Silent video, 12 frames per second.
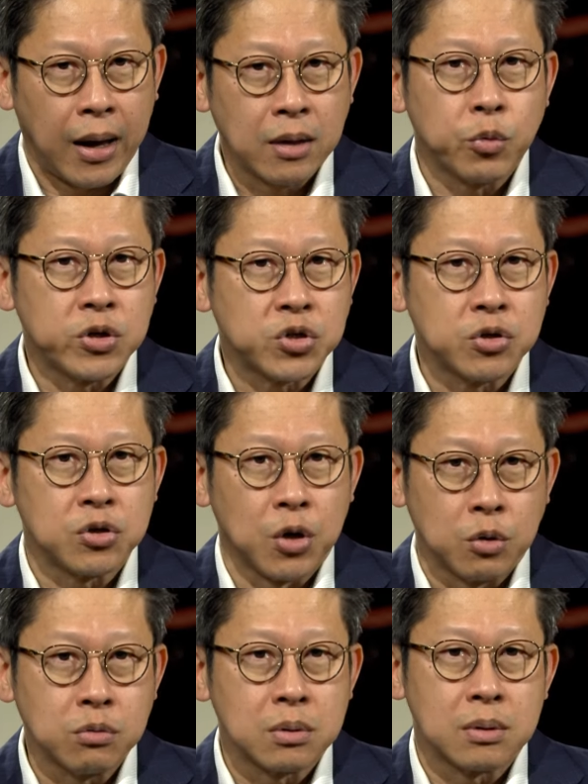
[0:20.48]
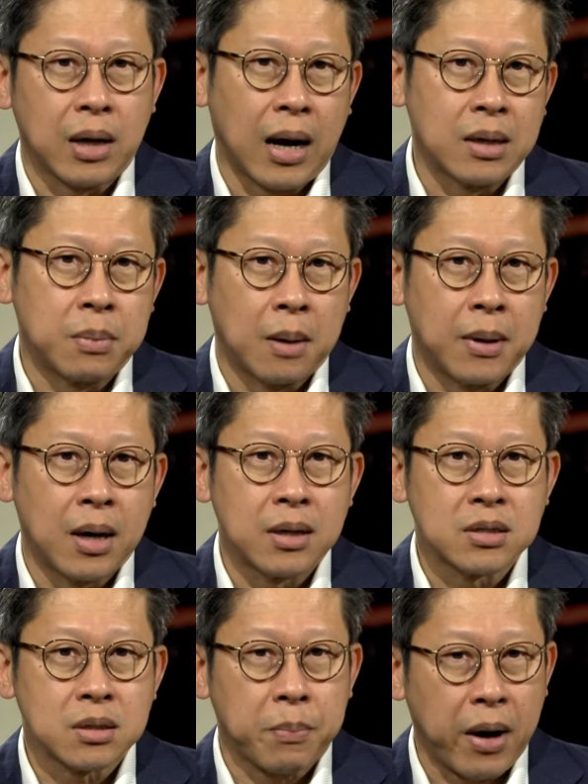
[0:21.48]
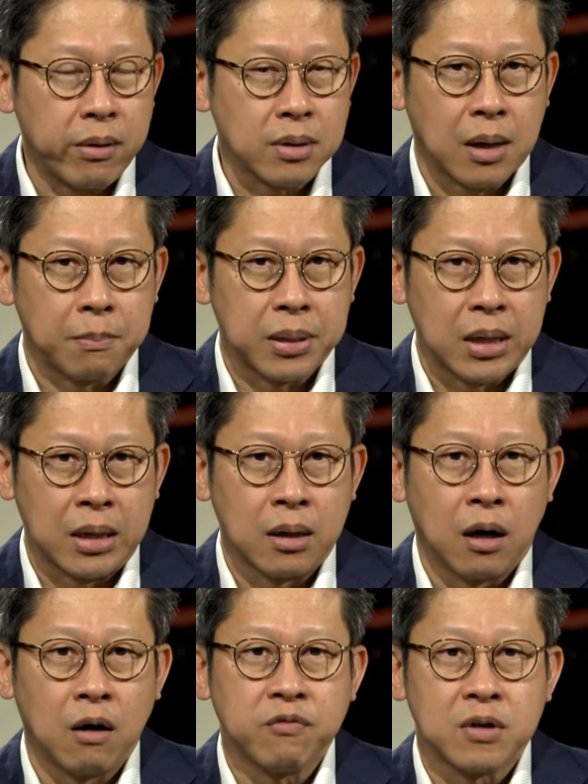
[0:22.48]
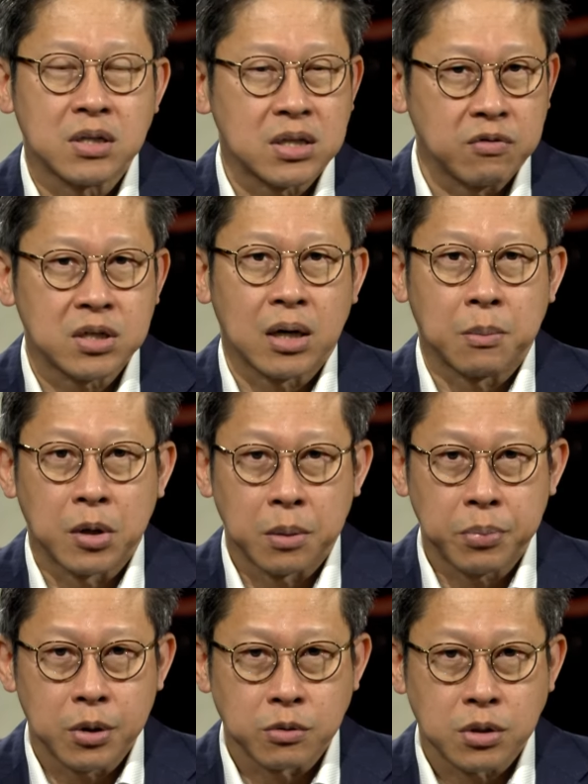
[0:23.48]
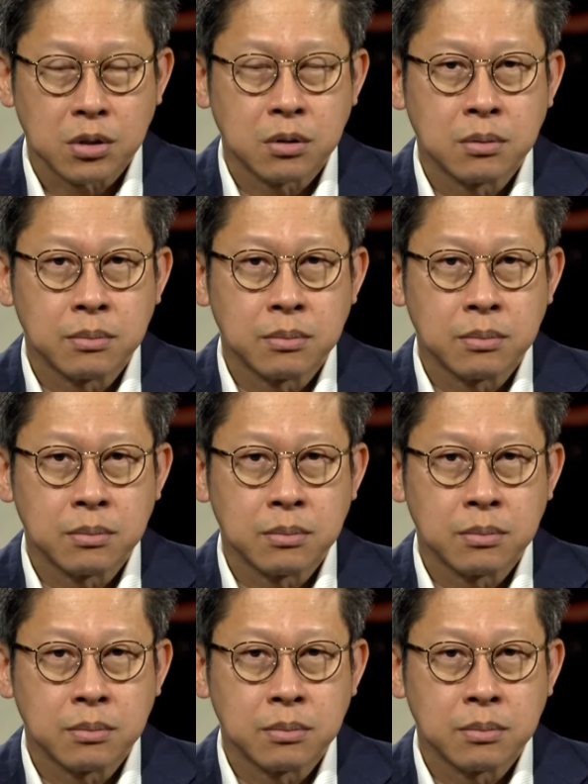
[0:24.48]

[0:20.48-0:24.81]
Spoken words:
And we should note that Alibaba is the parent company of the South China Morning Post.